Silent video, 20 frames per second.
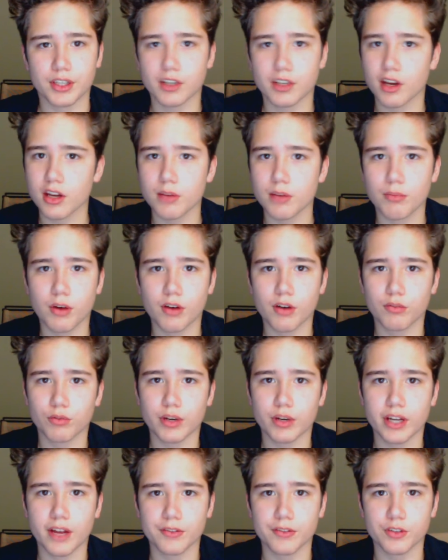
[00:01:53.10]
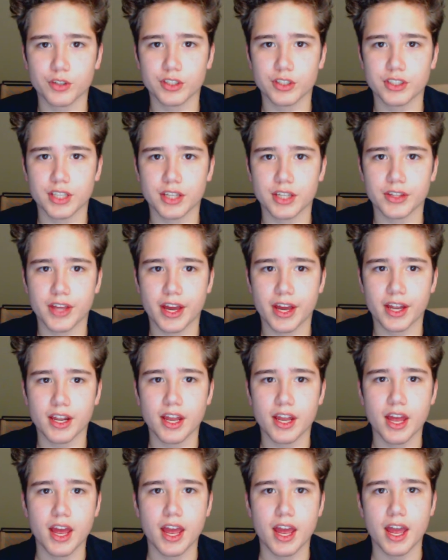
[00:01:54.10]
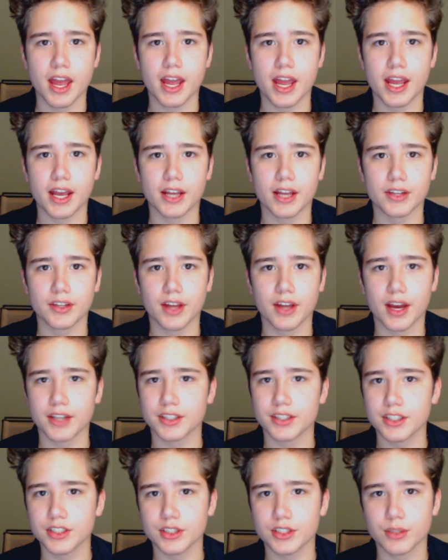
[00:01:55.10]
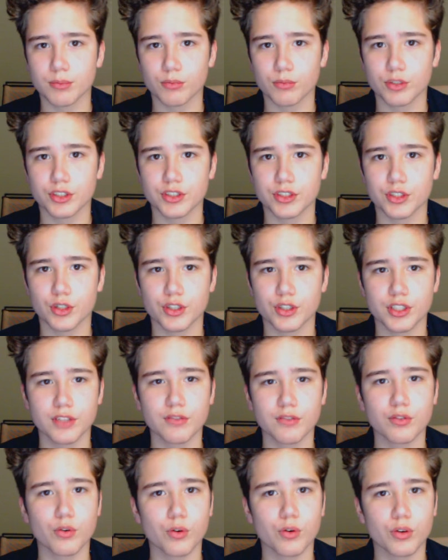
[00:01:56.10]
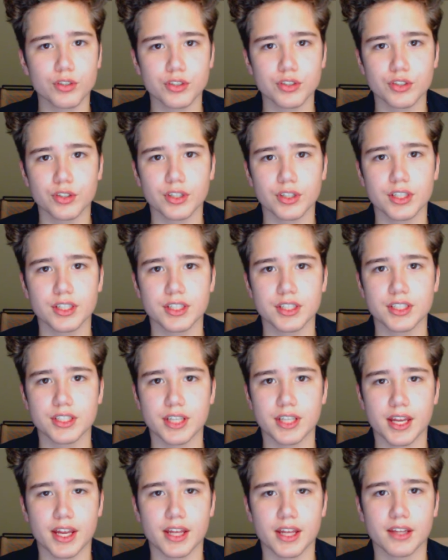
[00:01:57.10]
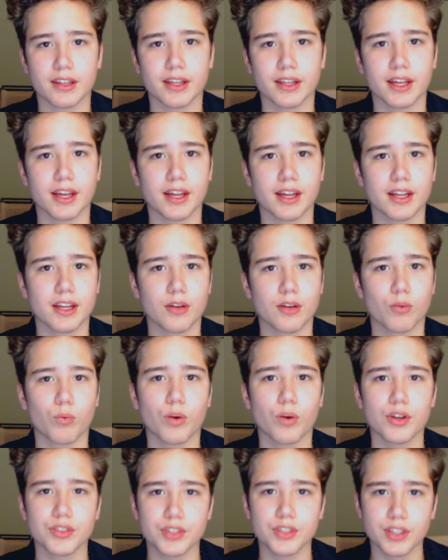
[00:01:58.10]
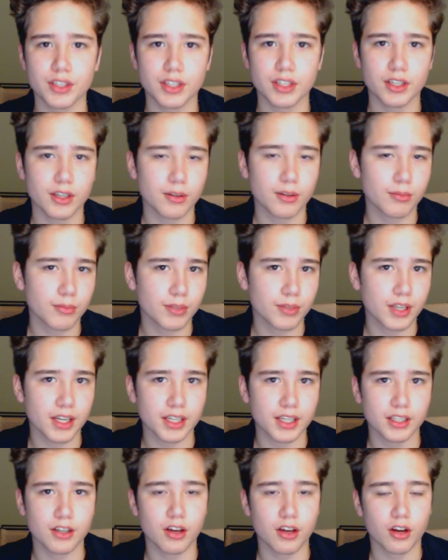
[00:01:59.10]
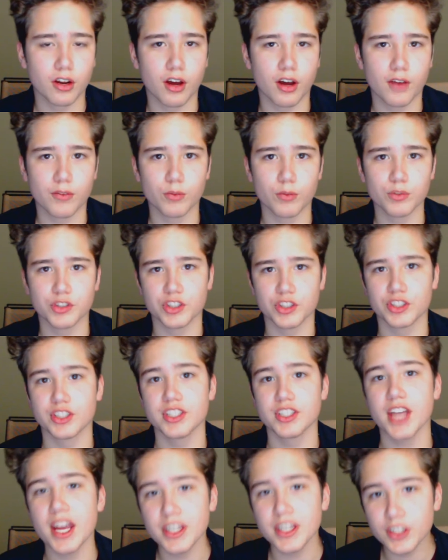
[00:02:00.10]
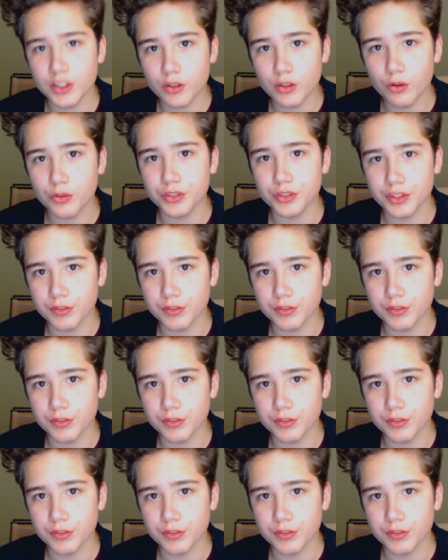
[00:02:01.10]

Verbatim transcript: They cut him off right after he said that. And I did some research, and of course, they're going to say that it wasn't him getting cut off. It was just technical